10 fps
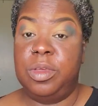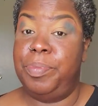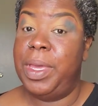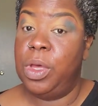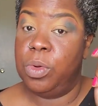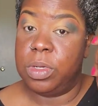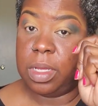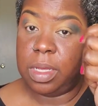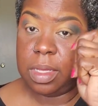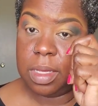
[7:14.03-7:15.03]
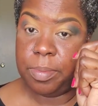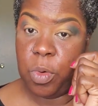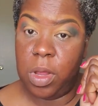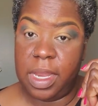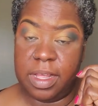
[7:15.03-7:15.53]
build
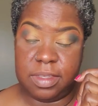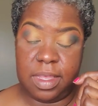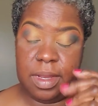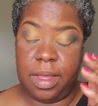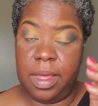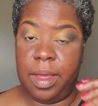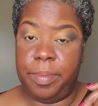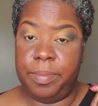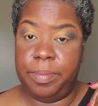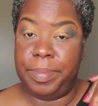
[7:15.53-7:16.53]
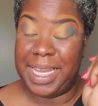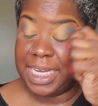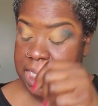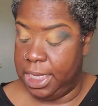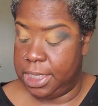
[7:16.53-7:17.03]
more or less than
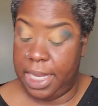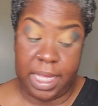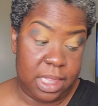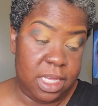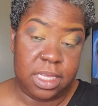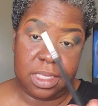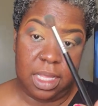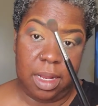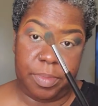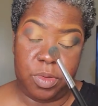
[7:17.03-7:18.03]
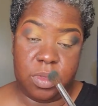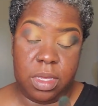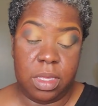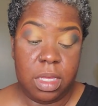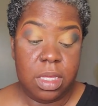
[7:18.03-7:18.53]
blending like these that I'm
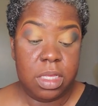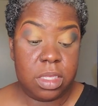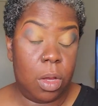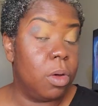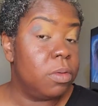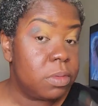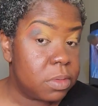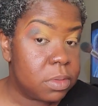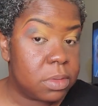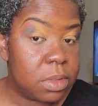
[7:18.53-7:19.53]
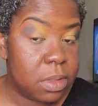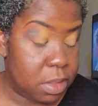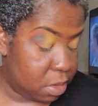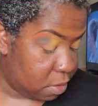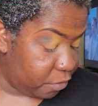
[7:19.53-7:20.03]
using. So
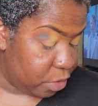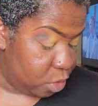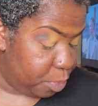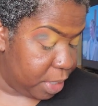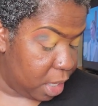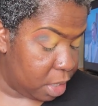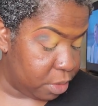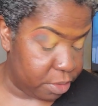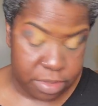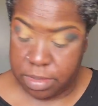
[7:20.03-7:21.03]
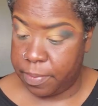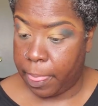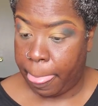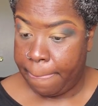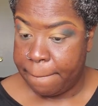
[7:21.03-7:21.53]
for you beginners,
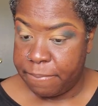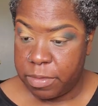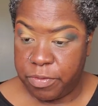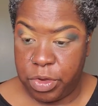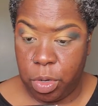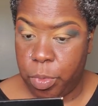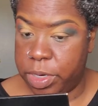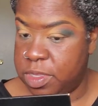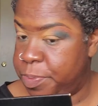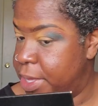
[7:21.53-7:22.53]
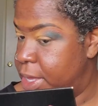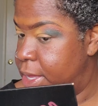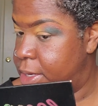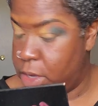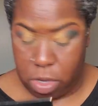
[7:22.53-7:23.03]
if you don't want to
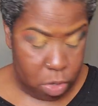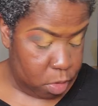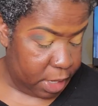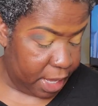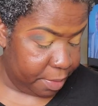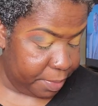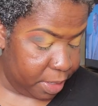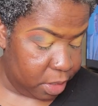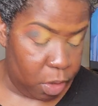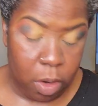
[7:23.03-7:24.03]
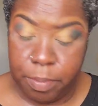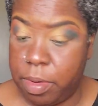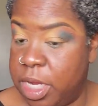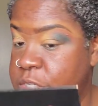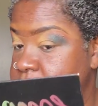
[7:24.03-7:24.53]
spend a whole lot of money on
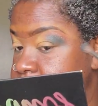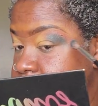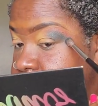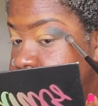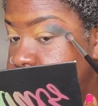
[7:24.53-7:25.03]
brushes